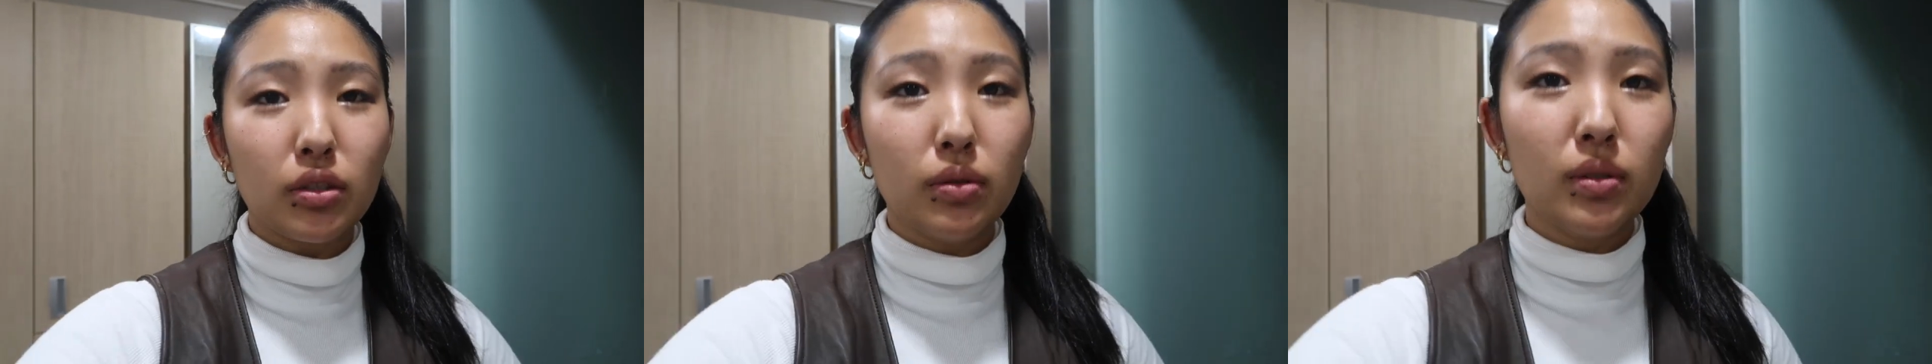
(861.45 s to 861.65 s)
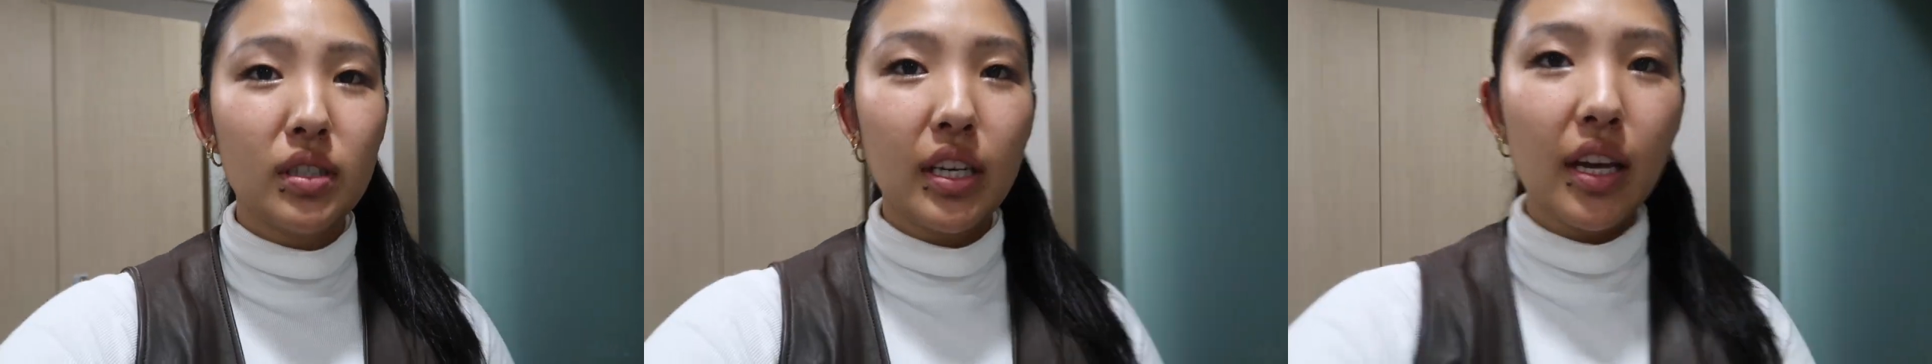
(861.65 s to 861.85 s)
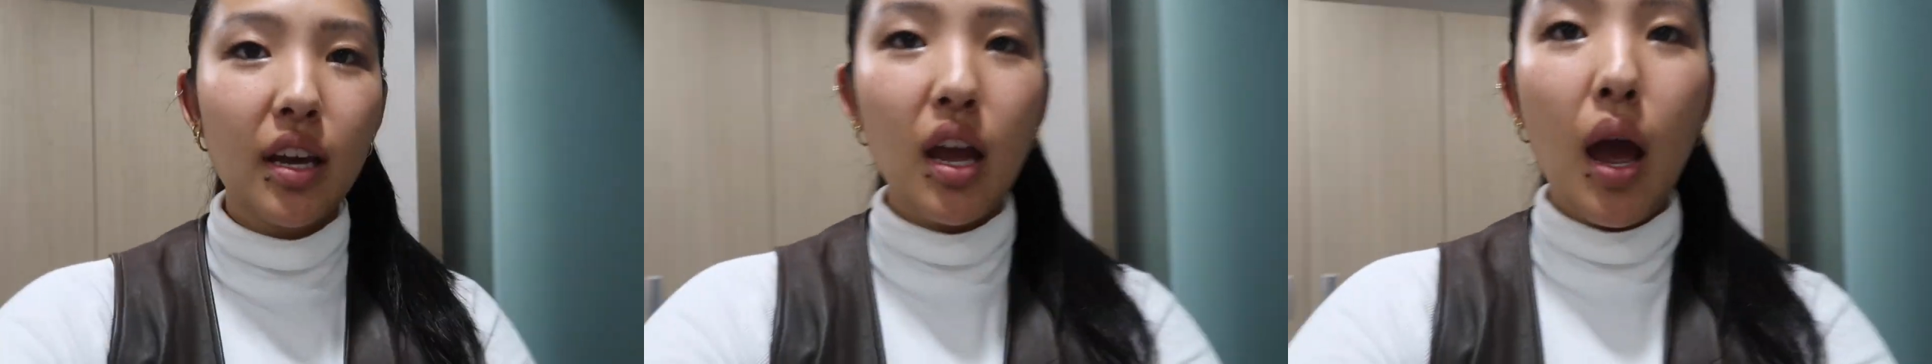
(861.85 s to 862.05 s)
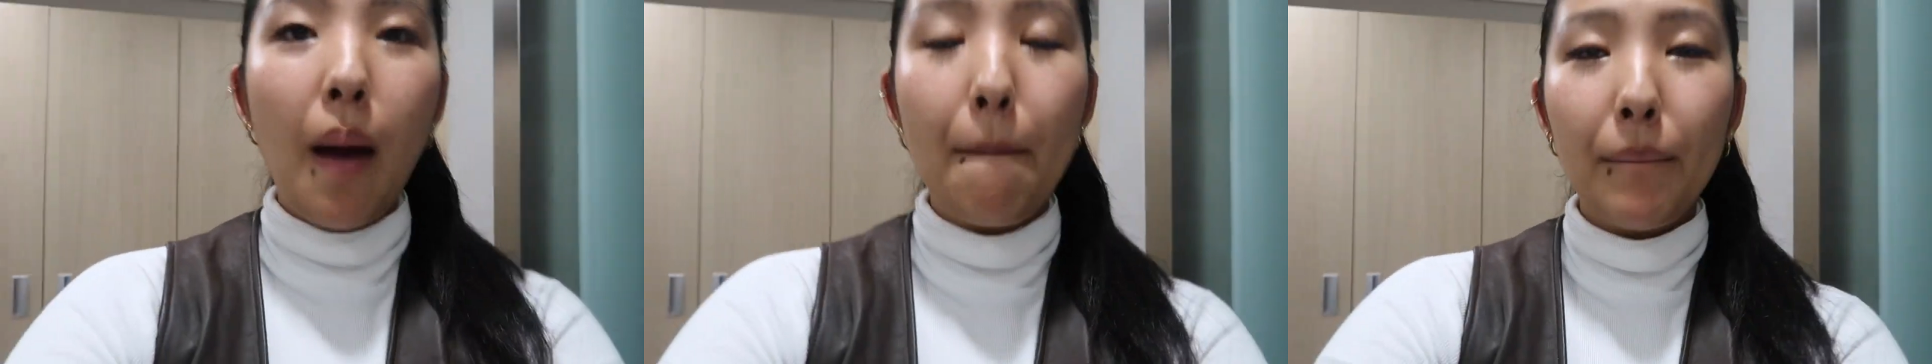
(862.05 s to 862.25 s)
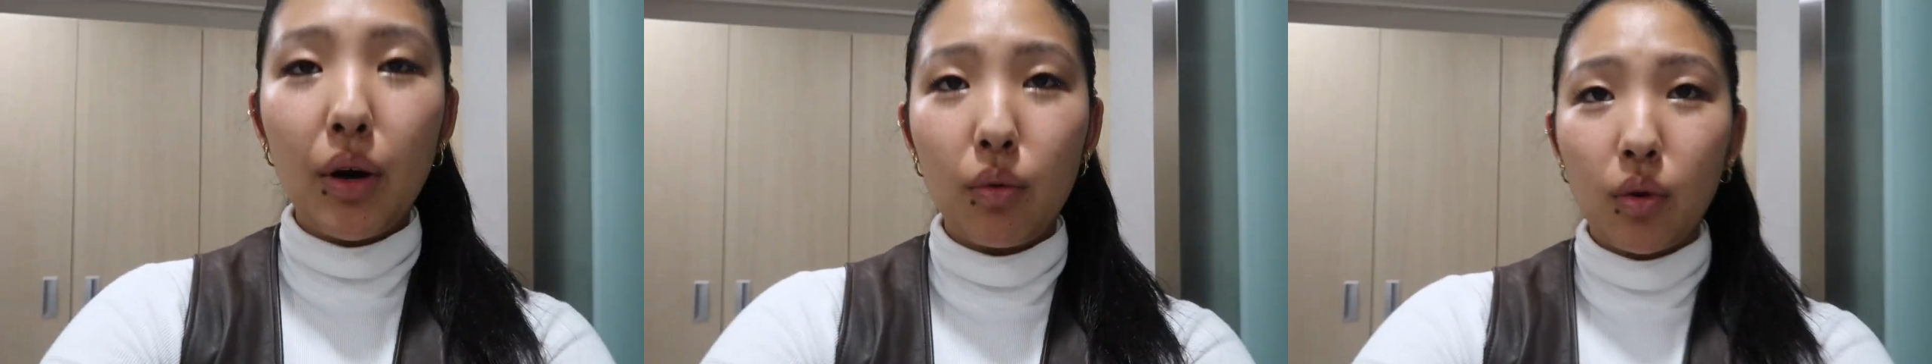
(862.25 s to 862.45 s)
Tuesday.
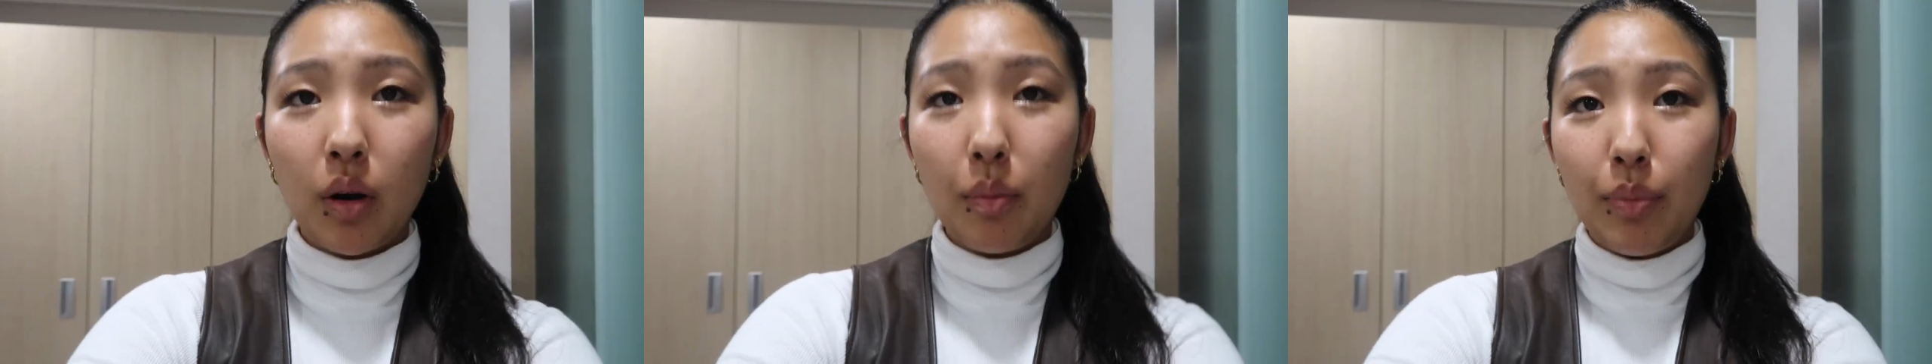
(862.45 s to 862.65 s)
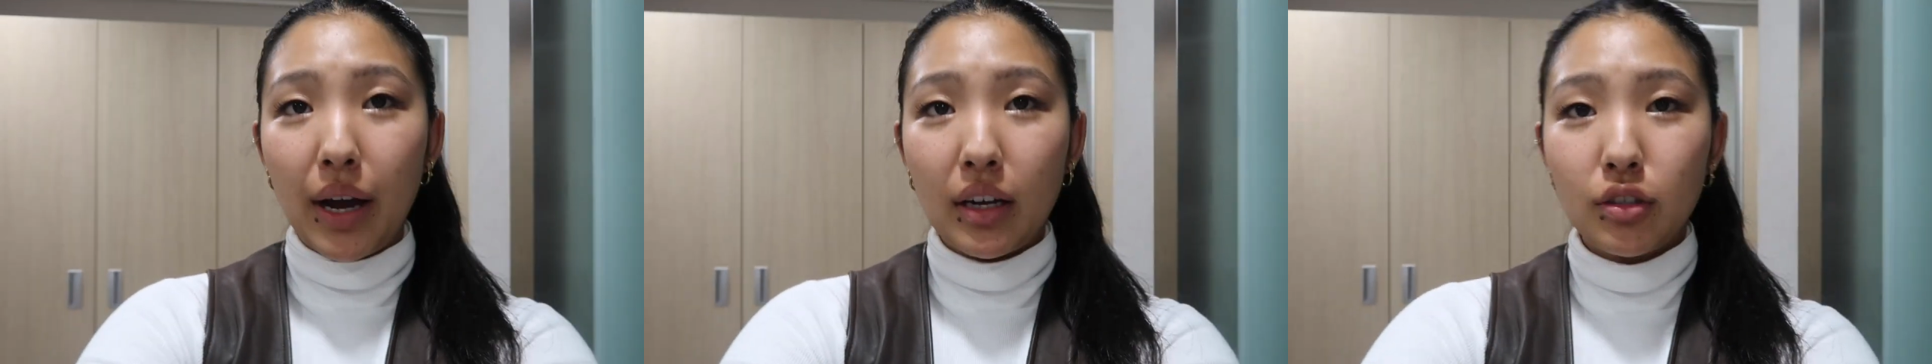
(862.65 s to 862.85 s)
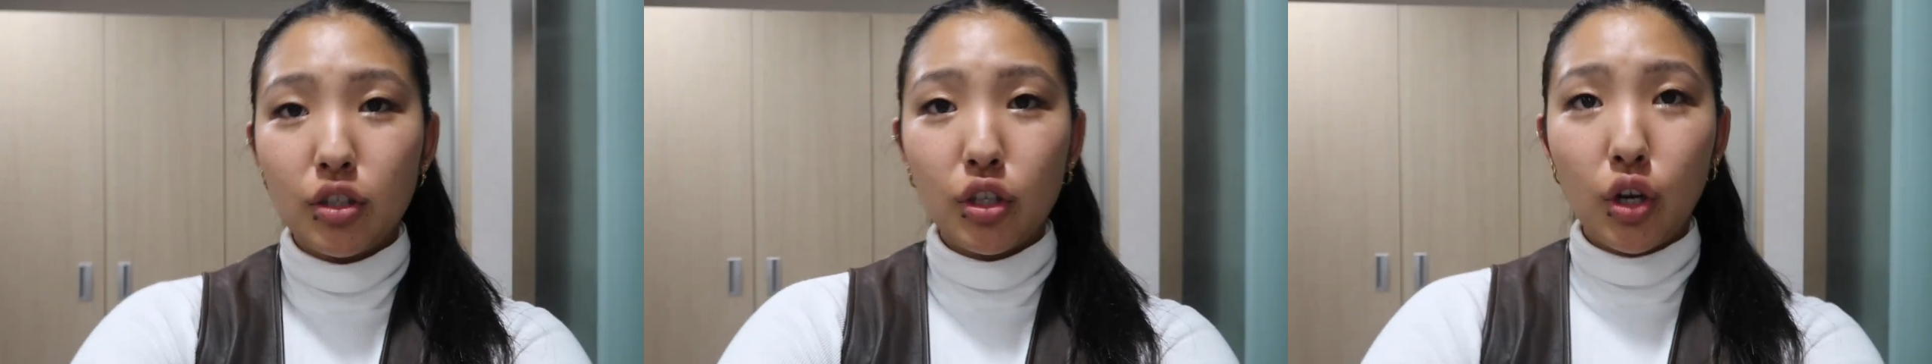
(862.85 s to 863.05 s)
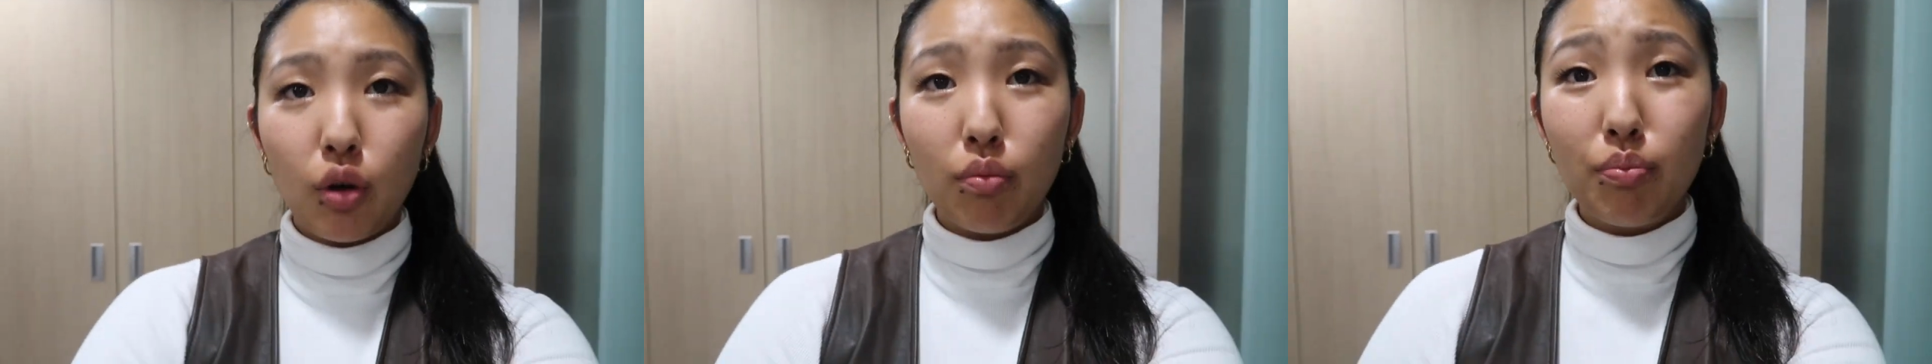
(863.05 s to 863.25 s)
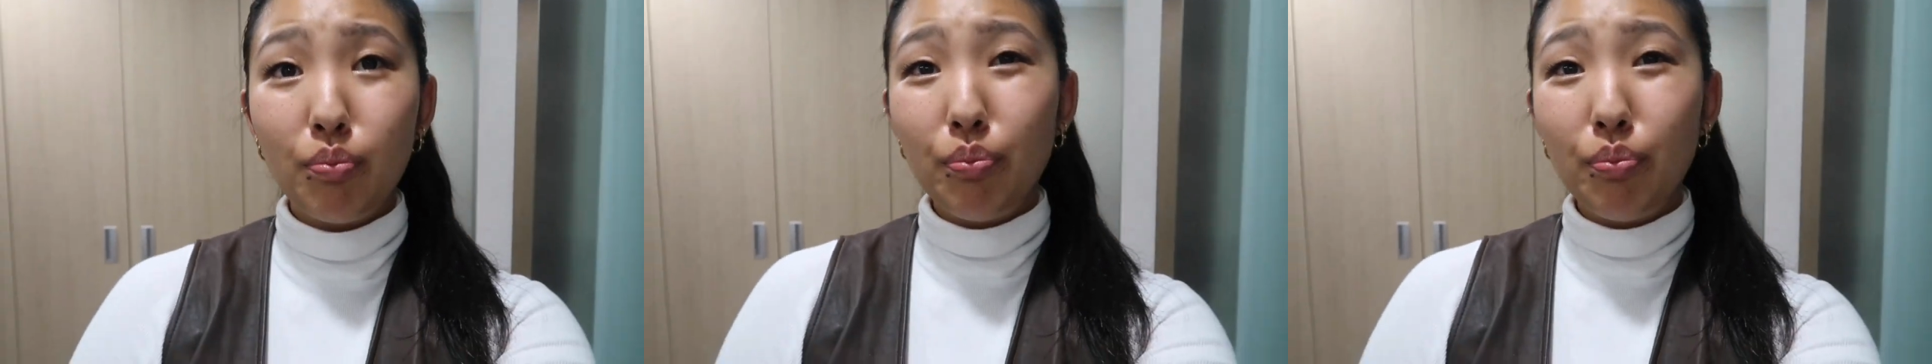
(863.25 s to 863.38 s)
But we're about to go